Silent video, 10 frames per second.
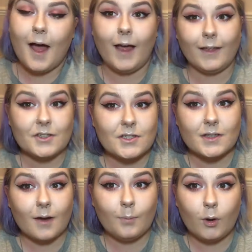eyelashes
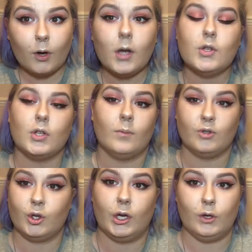that I bought, so I'm
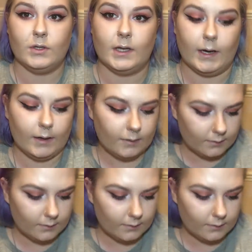just going to use that.